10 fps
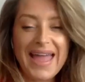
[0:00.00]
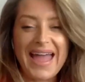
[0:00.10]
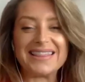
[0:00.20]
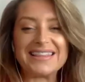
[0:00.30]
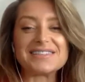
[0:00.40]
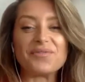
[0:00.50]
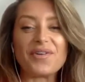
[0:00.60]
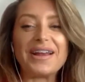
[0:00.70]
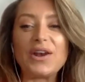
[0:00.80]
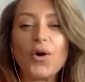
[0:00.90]
And this is a
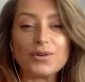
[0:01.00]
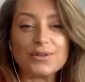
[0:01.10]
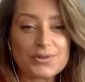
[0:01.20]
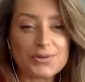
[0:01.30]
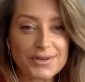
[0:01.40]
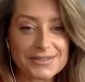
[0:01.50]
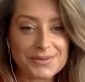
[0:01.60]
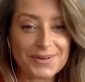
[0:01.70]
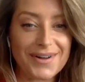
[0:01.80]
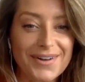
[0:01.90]
very long story, so
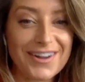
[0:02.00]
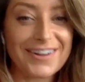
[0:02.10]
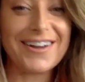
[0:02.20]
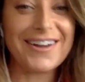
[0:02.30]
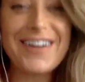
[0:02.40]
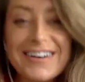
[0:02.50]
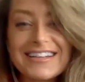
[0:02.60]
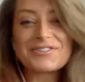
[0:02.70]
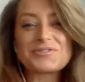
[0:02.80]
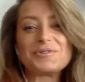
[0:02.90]
I'll, I'll cut it. I'll cut it
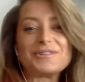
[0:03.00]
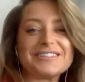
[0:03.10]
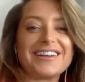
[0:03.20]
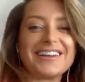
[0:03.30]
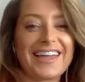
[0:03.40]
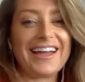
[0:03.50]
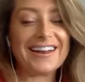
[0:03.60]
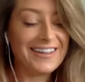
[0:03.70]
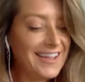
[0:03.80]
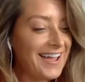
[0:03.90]
as short as I
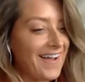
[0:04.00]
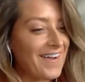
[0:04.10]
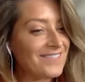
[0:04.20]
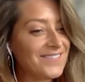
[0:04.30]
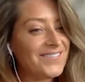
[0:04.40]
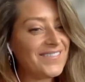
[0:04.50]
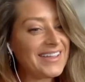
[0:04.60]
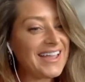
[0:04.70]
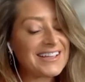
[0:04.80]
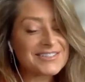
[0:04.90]
can. Um,
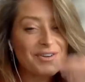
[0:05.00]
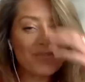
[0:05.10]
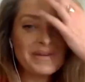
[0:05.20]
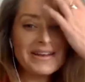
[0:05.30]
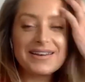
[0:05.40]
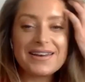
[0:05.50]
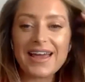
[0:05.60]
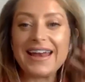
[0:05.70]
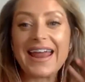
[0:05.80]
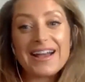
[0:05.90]
yeah, so I've been
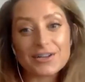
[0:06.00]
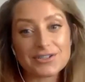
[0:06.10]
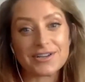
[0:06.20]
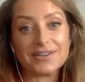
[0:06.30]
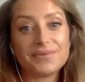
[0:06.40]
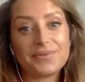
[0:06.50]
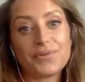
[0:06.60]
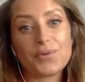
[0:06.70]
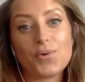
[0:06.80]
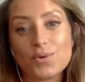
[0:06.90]
an actor
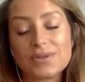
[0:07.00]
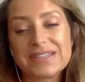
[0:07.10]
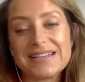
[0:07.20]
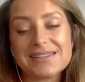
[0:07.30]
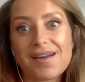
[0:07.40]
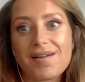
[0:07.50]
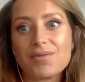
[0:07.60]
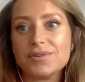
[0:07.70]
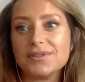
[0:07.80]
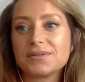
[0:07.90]
for since I
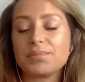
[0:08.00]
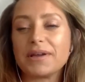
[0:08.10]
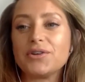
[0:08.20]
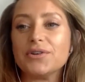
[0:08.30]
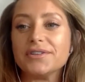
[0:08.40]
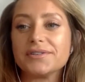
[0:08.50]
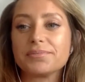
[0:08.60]
was my goodness,